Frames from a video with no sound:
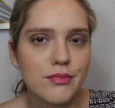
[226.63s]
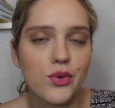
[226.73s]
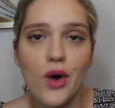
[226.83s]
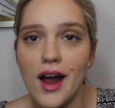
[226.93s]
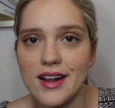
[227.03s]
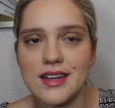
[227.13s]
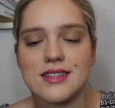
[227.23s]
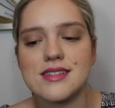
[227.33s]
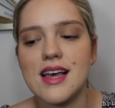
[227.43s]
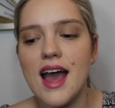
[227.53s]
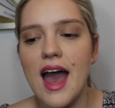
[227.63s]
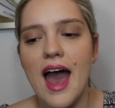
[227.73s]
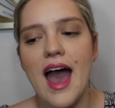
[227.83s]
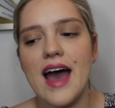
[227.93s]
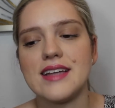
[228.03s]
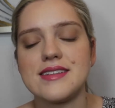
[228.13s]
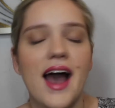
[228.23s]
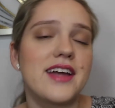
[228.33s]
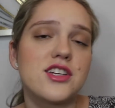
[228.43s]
products, and I